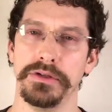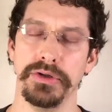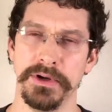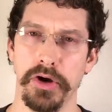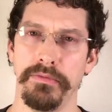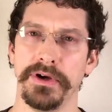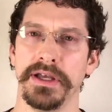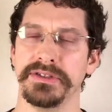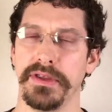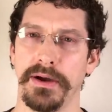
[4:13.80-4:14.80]

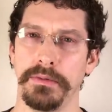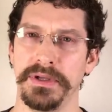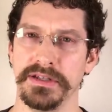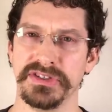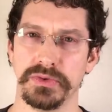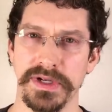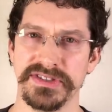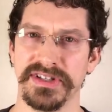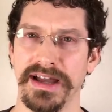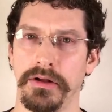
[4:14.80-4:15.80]
Luminova, so that would be a
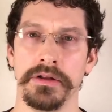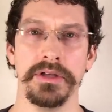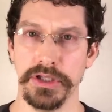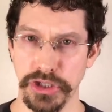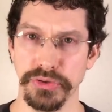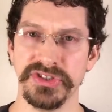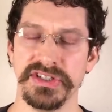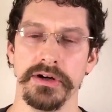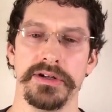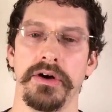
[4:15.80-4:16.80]
Swiss dial, U
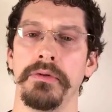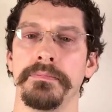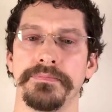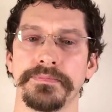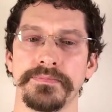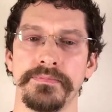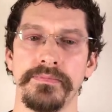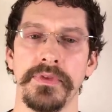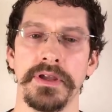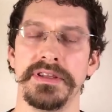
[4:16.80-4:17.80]
serial,
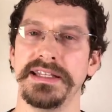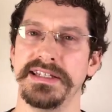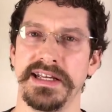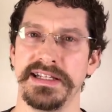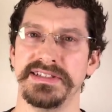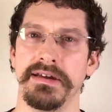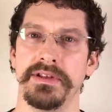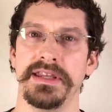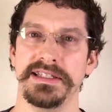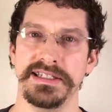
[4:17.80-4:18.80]

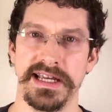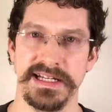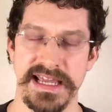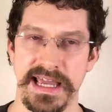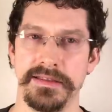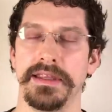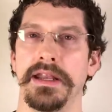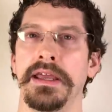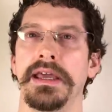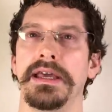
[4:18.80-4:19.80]
1997, 1998, and
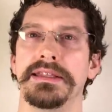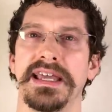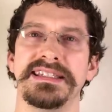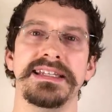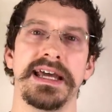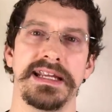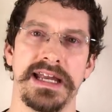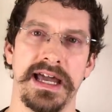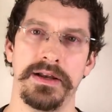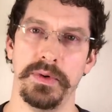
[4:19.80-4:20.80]
then
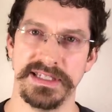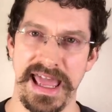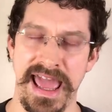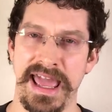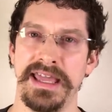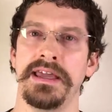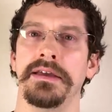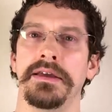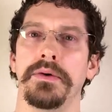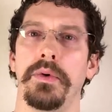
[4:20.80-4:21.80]
1999 went to A,
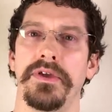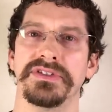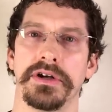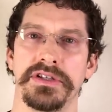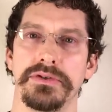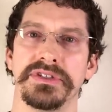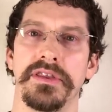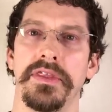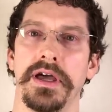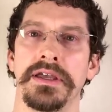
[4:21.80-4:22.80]
where they started
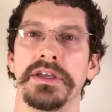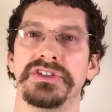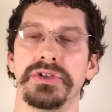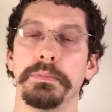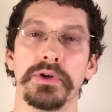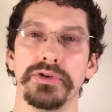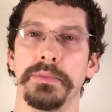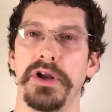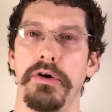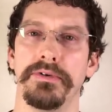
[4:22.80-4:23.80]
using the Super
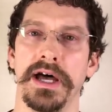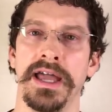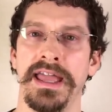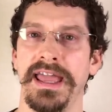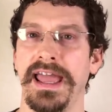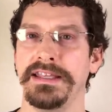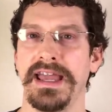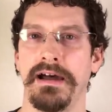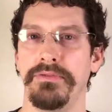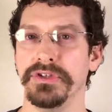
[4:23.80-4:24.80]
Luminova, and
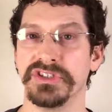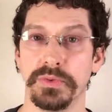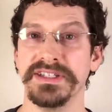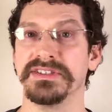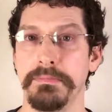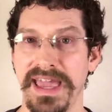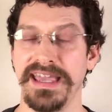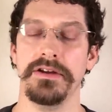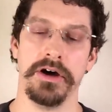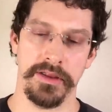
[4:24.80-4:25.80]
you have the Swiss
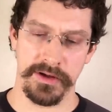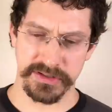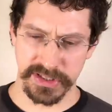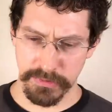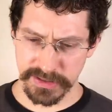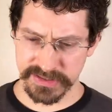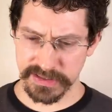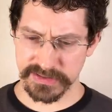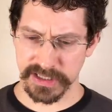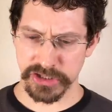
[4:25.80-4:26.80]
made on there. So this
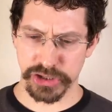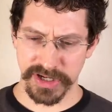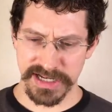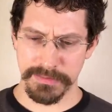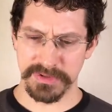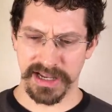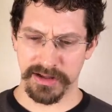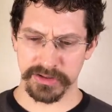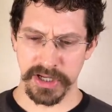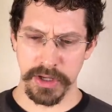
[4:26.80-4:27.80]
is a tritium
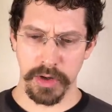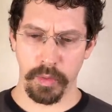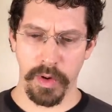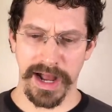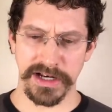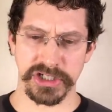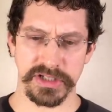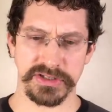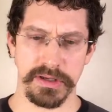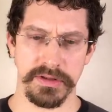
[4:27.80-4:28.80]
dialed
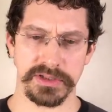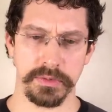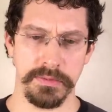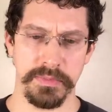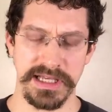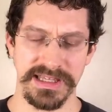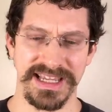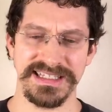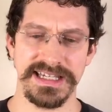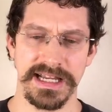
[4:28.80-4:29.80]
watch, so this would be
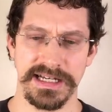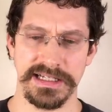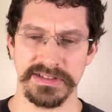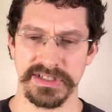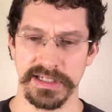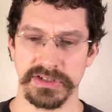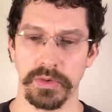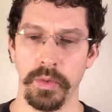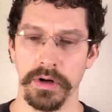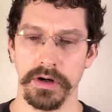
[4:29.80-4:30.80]

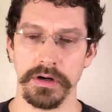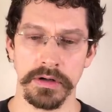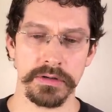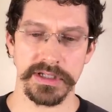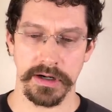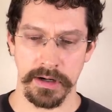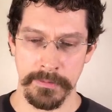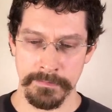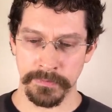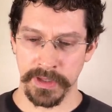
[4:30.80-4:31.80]
1996 or
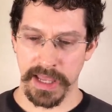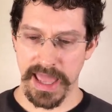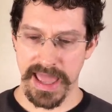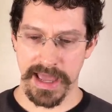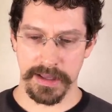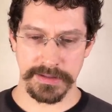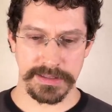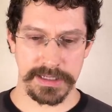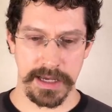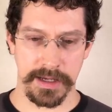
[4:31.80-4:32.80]
earlier,
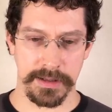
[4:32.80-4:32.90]
and